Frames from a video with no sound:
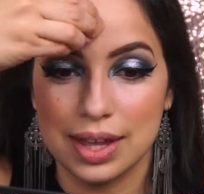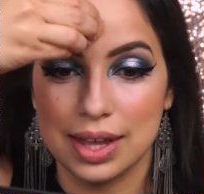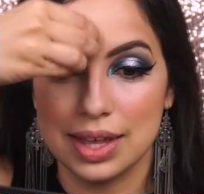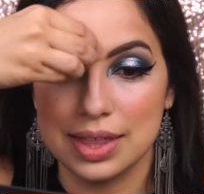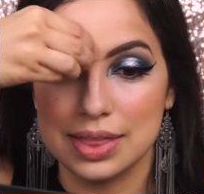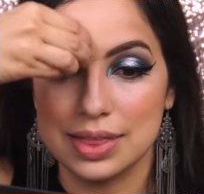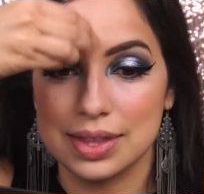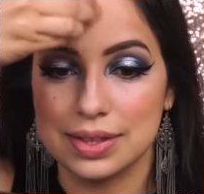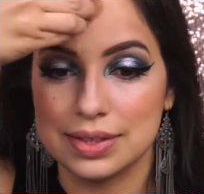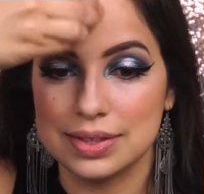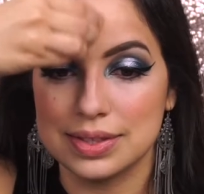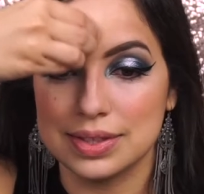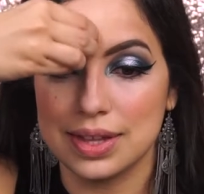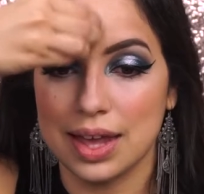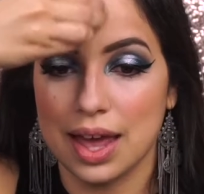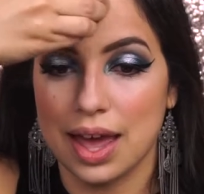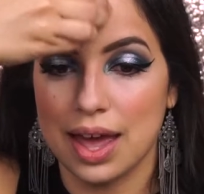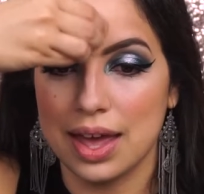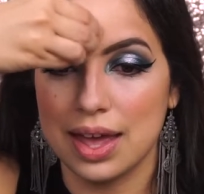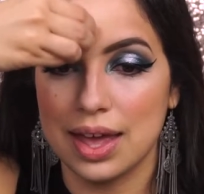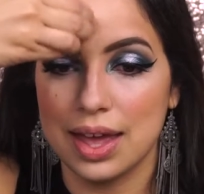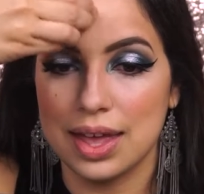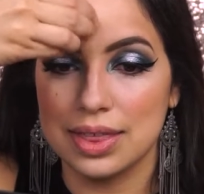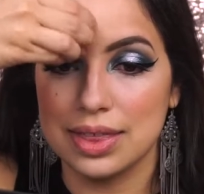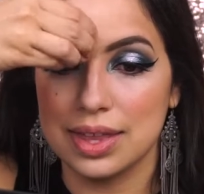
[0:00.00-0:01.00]
in the
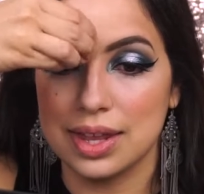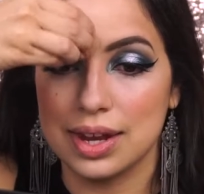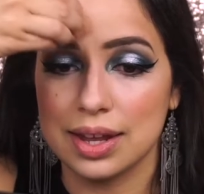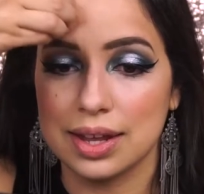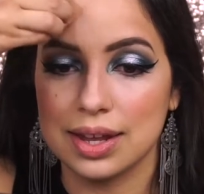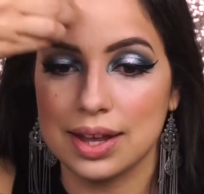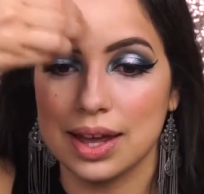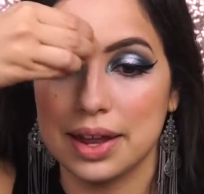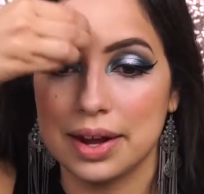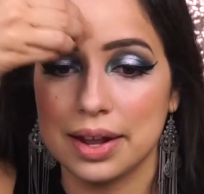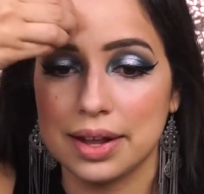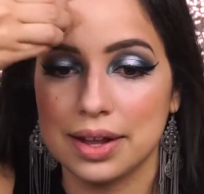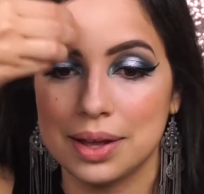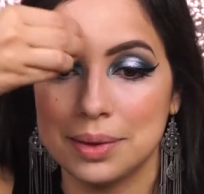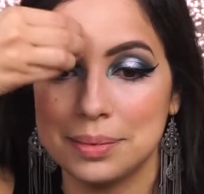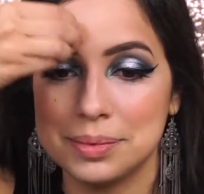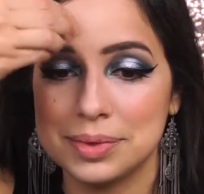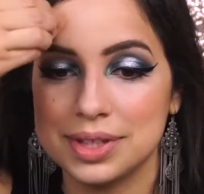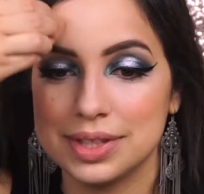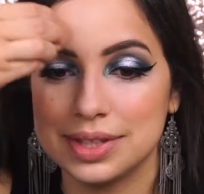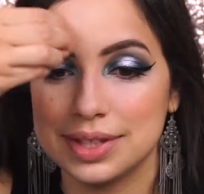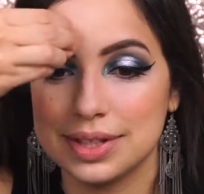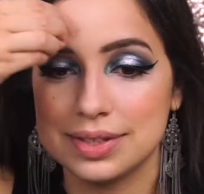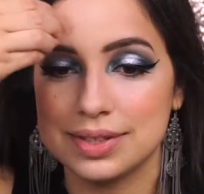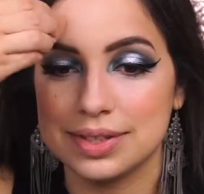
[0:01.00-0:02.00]
set, and then it kind of
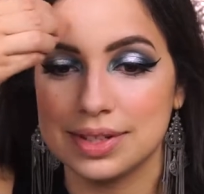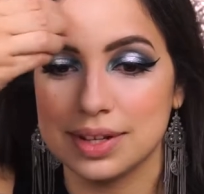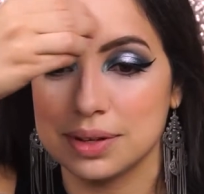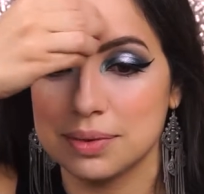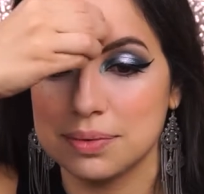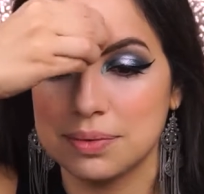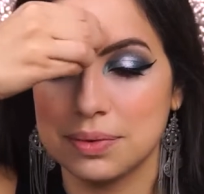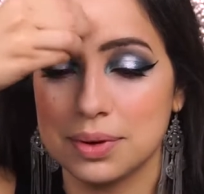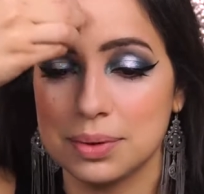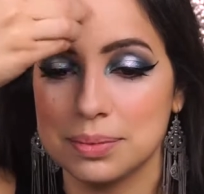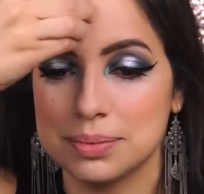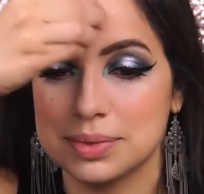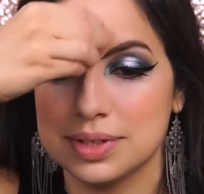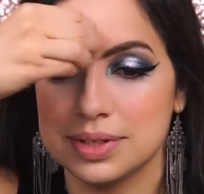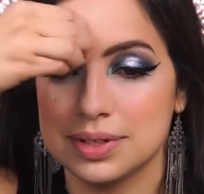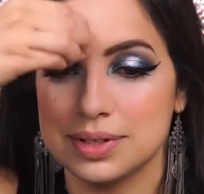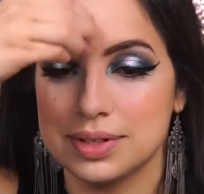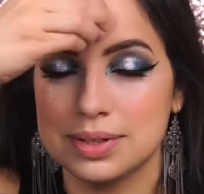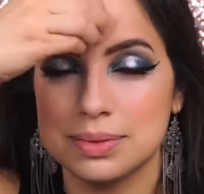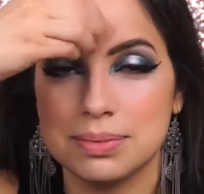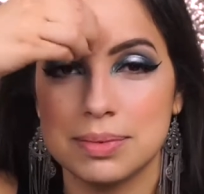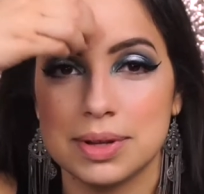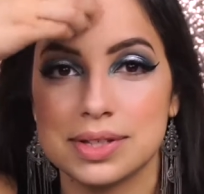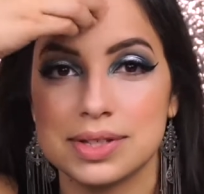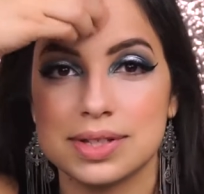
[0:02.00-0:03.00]
comes in the stick form, so it
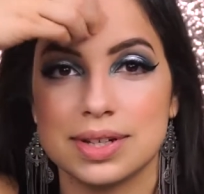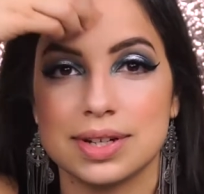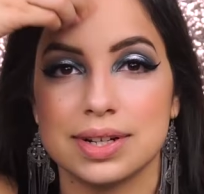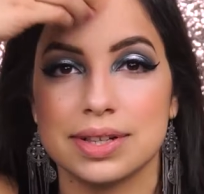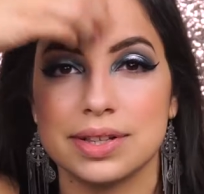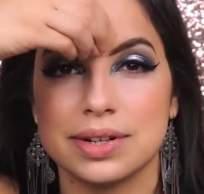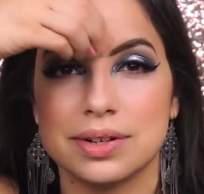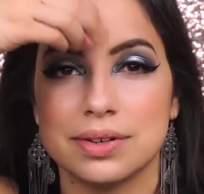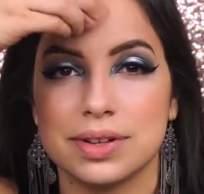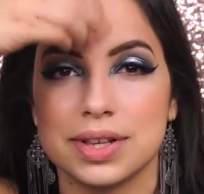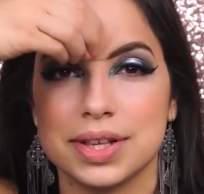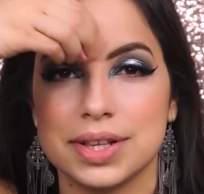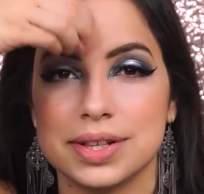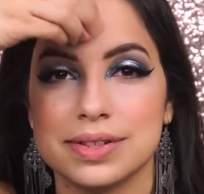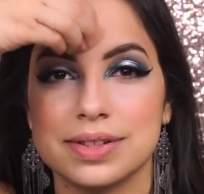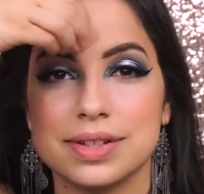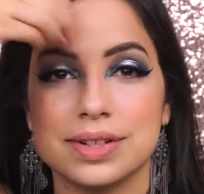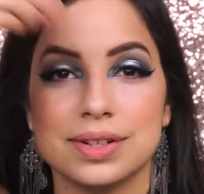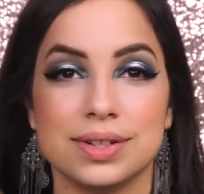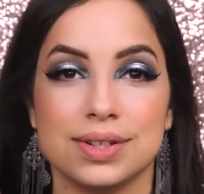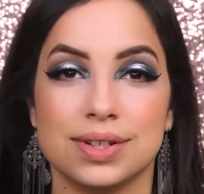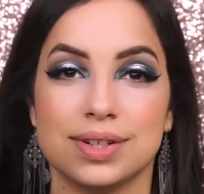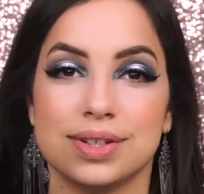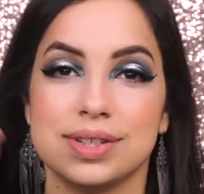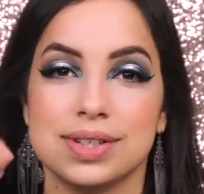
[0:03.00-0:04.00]
just makes it a little
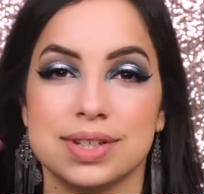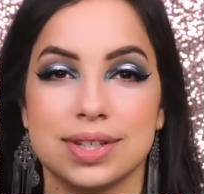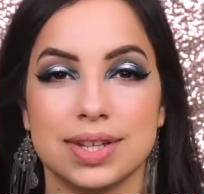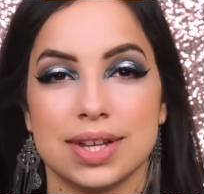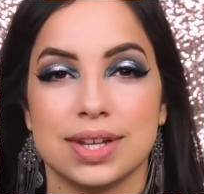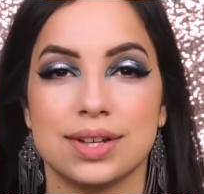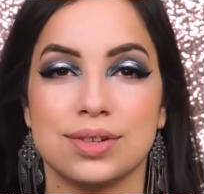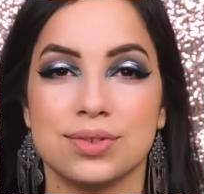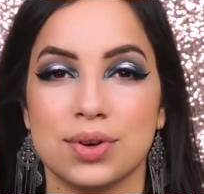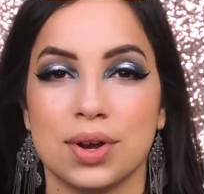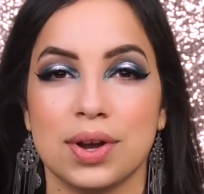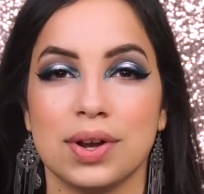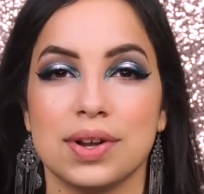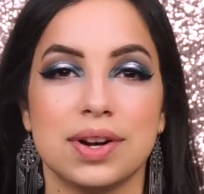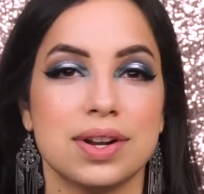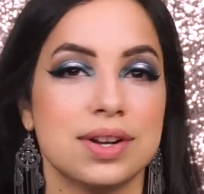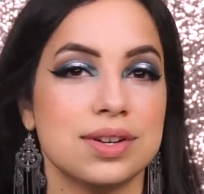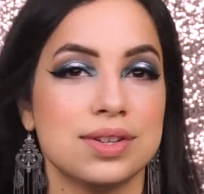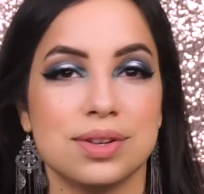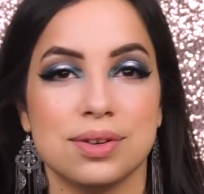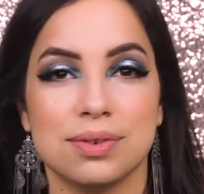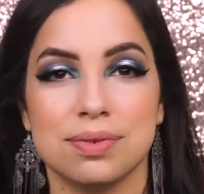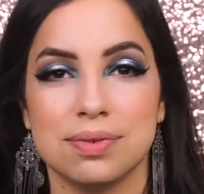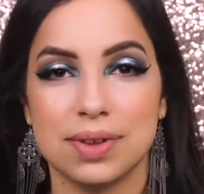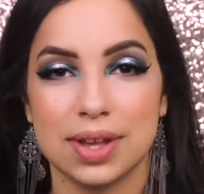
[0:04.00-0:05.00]
easier just to like draw it
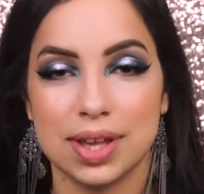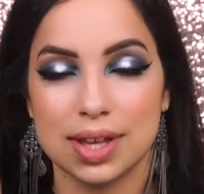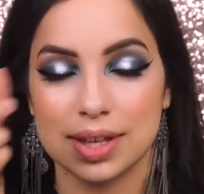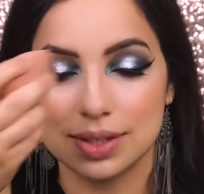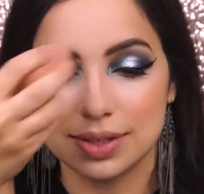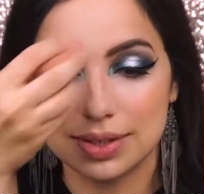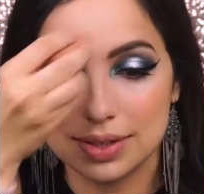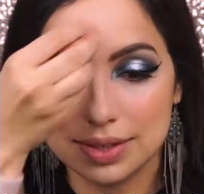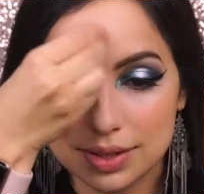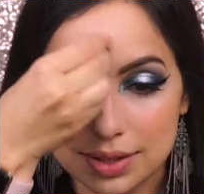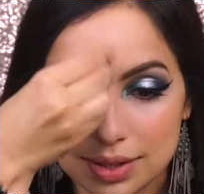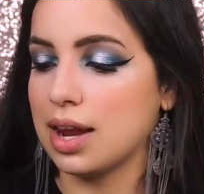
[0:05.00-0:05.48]
on your face.